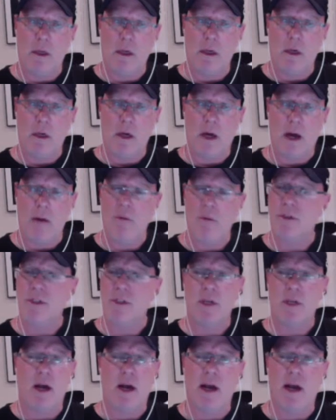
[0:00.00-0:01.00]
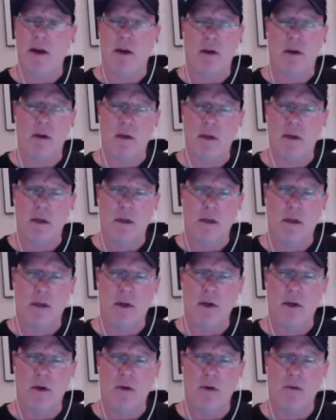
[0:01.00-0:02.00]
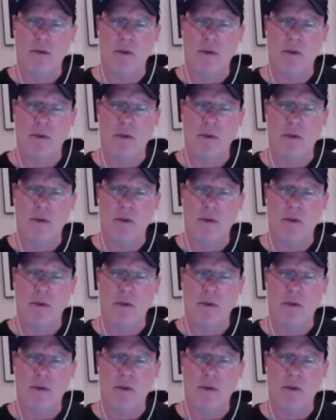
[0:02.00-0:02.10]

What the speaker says: I was tired. You know,